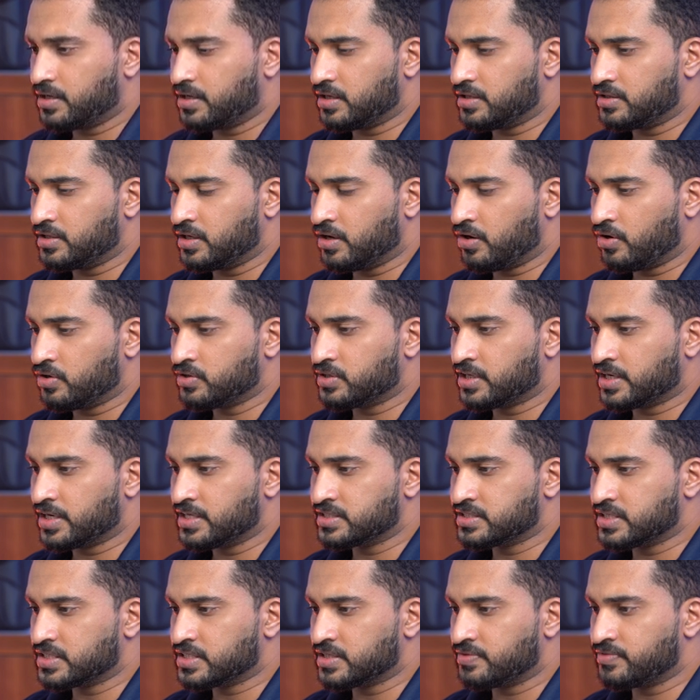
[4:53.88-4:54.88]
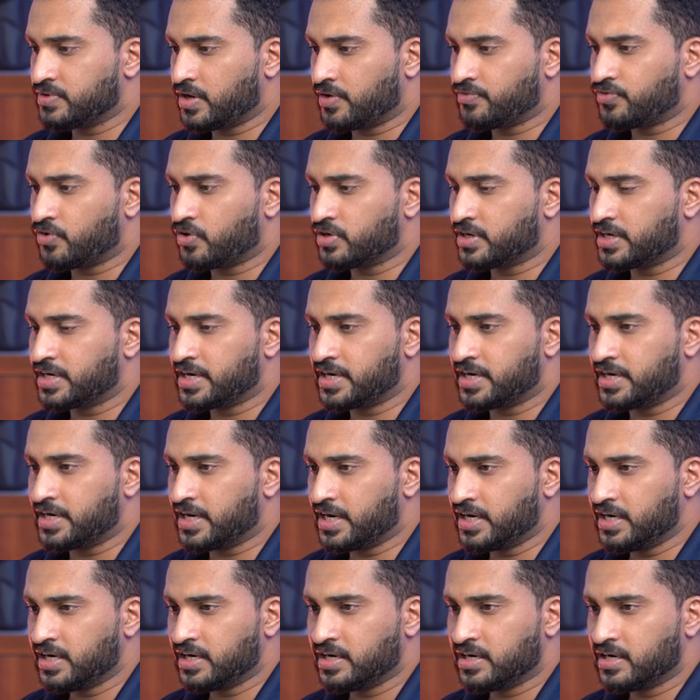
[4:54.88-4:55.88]
The authorization we have already
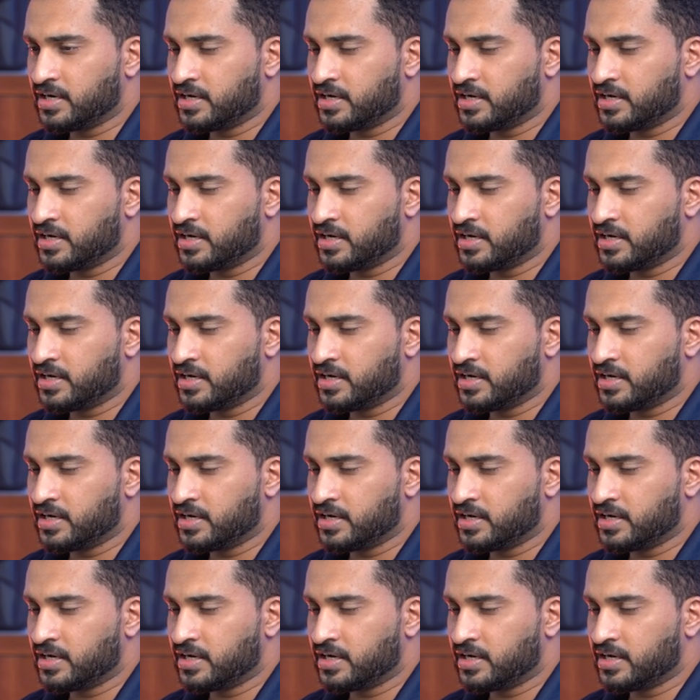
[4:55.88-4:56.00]
done.